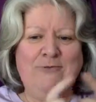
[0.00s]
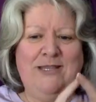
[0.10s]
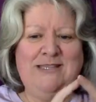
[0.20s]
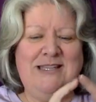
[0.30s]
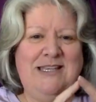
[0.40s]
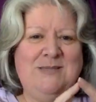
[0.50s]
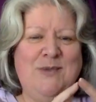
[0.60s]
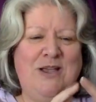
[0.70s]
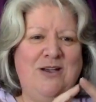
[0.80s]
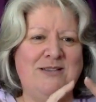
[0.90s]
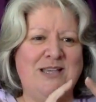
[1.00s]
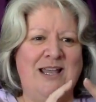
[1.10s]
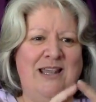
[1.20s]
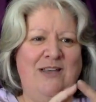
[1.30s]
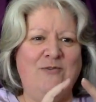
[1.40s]
reason is because I
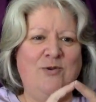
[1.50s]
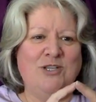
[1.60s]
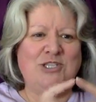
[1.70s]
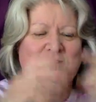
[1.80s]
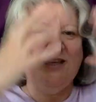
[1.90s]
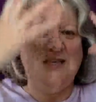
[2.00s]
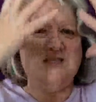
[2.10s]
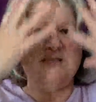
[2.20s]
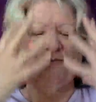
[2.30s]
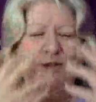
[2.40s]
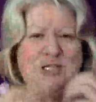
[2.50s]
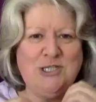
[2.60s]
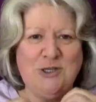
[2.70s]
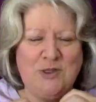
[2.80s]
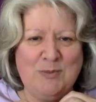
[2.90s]
love watching the
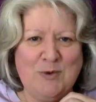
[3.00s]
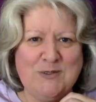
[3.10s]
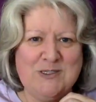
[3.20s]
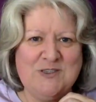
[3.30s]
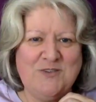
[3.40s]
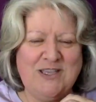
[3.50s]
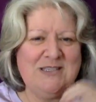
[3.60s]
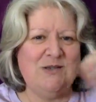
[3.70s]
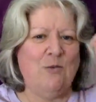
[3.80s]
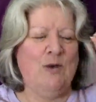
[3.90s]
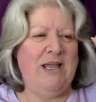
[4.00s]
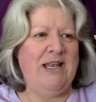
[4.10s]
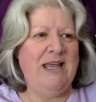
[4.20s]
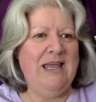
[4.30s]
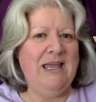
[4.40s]
expression on the person's face when
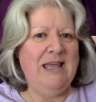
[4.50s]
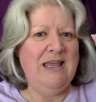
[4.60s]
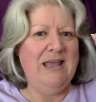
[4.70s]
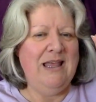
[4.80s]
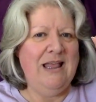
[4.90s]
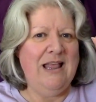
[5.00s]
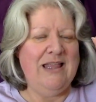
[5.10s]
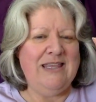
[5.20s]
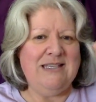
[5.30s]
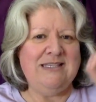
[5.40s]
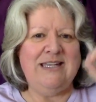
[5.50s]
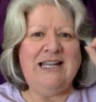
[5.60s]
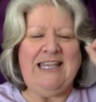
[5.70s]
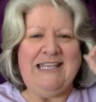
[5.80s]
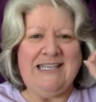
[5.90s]
they
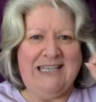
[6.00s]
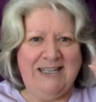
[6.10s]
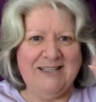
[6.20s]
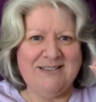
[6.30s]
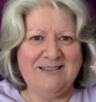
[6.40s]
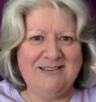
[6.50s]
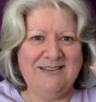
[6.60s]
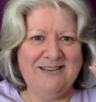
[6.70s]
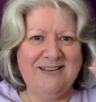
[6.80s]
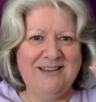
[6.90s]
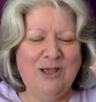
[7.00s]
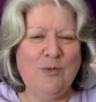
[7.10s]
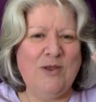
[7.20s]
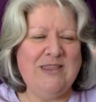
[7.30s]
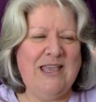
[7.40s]
suddenly get it.
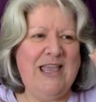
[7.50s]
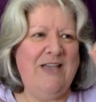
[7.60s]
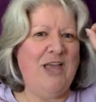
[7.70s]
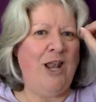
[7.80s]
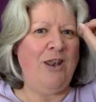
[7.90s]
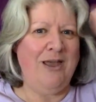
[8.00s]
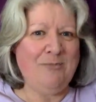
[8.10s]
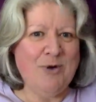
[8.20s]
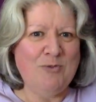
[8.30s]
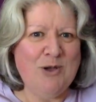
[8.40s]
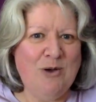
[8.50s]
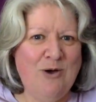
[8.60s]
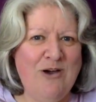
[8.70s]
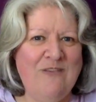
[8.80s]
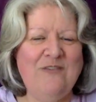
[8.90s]
When they have that light bulb go
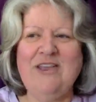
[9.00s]
off,